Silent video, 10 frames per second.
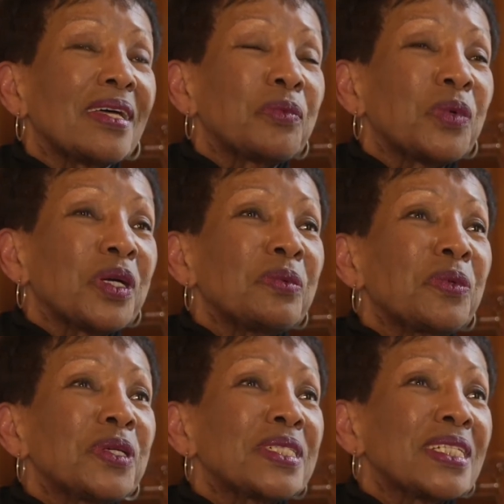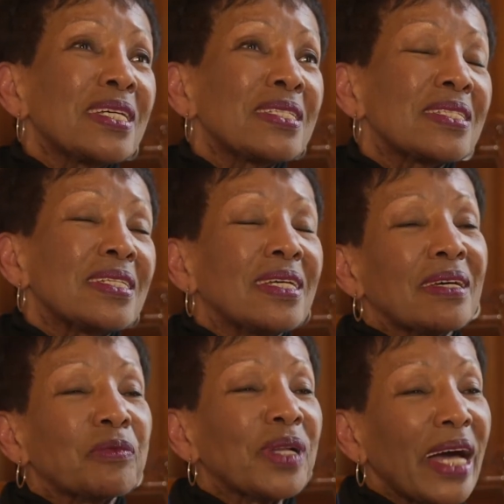we were just,
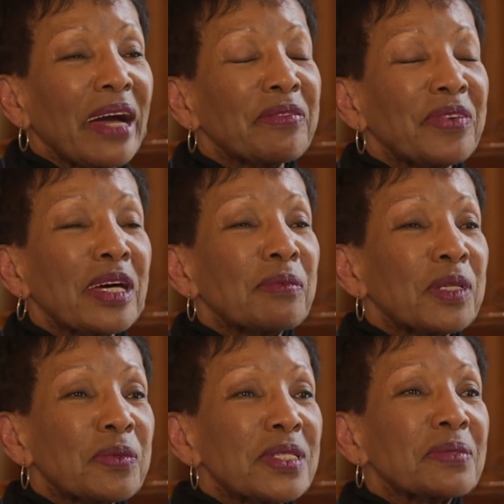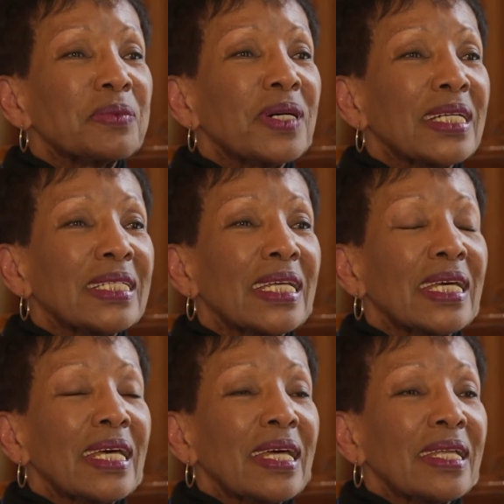well, our family was one
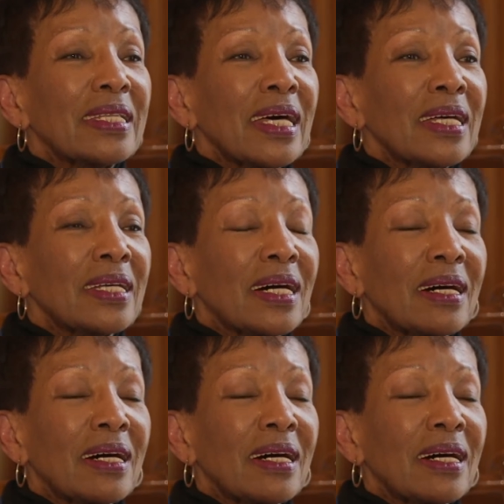that